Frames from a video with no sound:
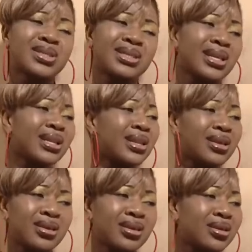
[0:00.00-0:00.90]

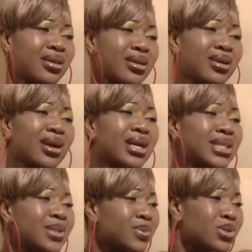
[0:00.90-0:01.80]
recently.
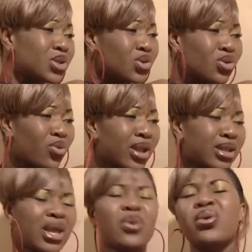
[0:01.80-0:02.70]
As I'm speaking to you
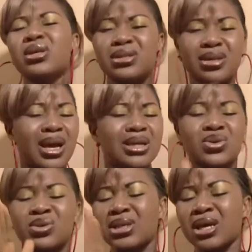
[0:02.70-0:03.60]
right now, Ikwinze
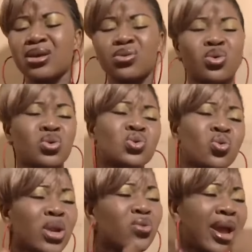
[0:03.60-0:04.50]
has not started work.
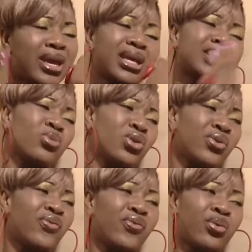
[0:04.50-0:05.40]
So where do I get
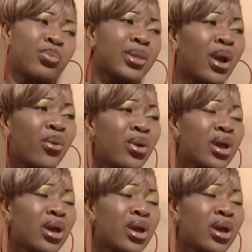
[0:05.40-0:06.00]
money from now?